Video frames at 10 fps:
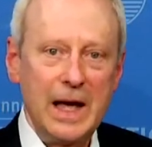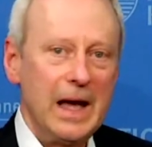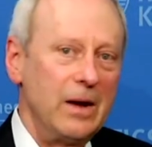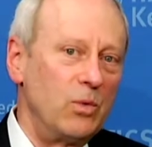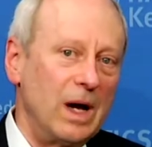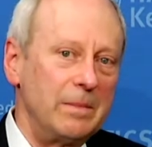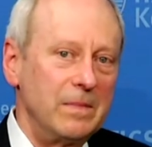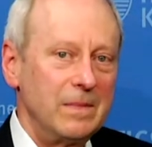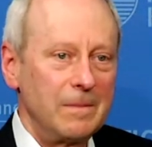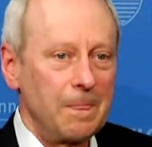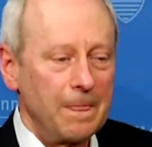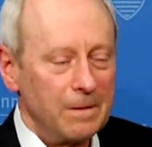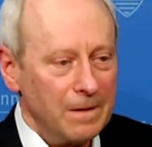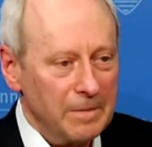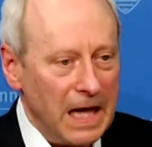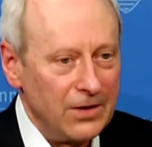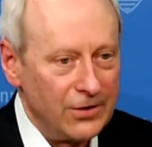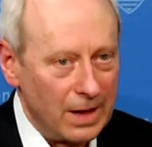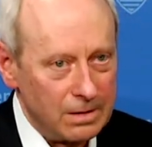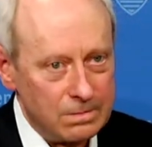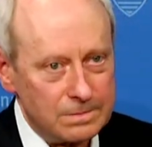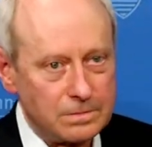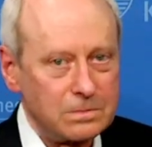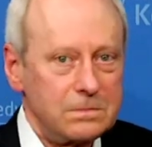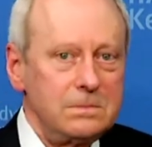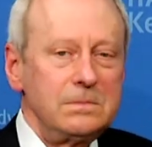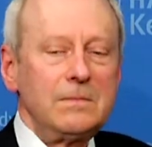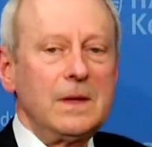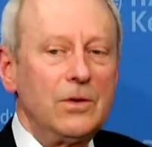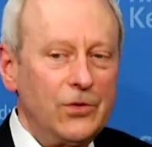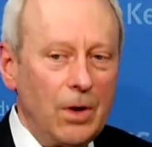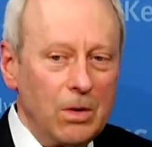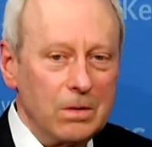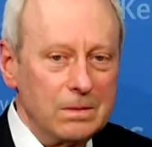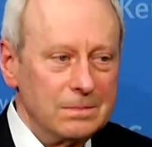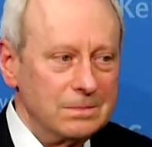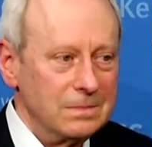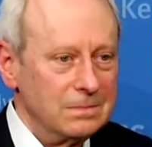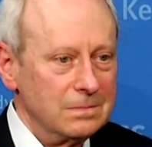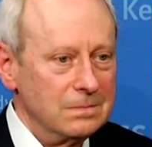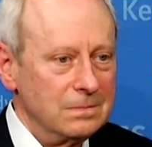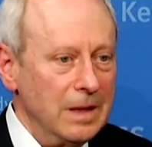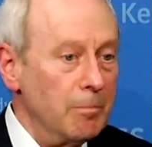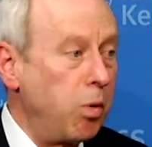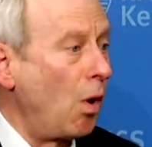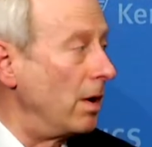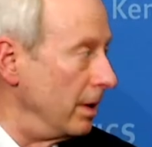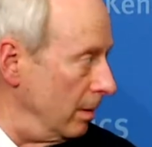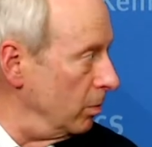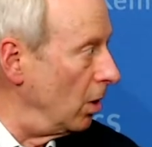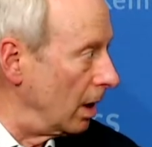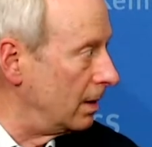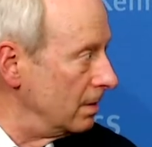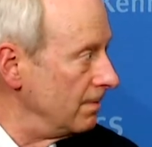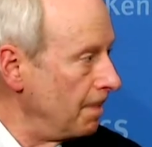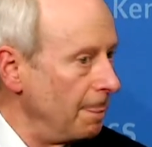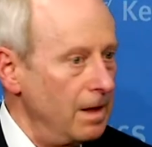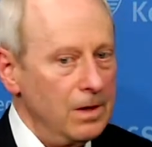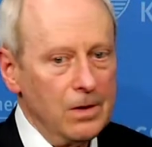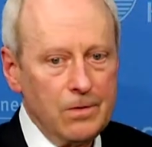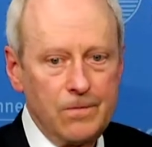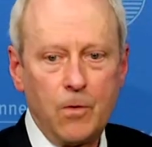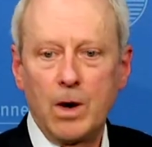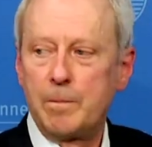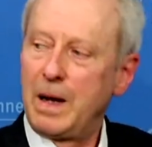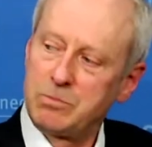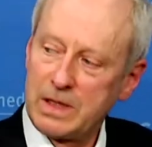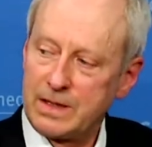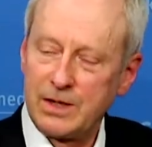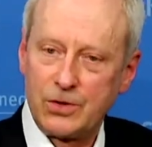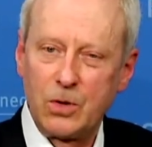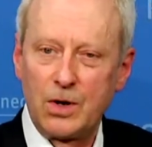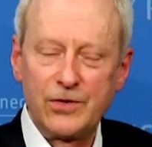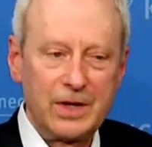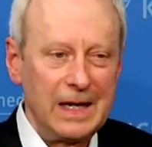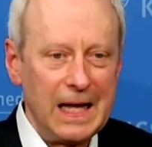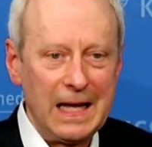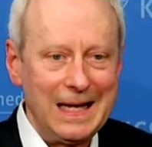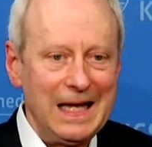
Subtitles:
And what makes it so important a book for public discourse today